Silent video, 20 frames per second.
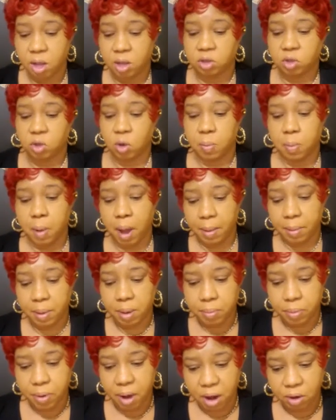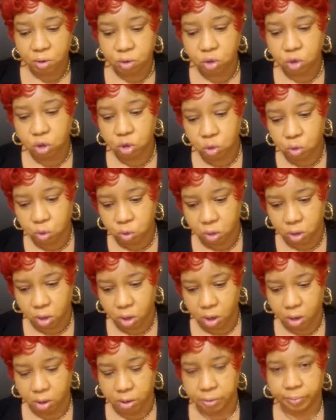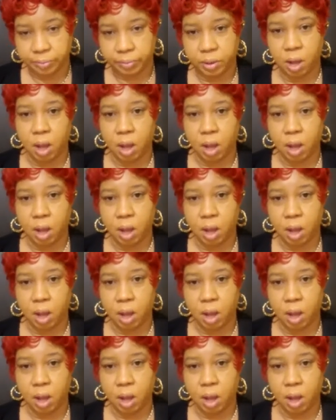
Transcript: So Bobby Brown Jr.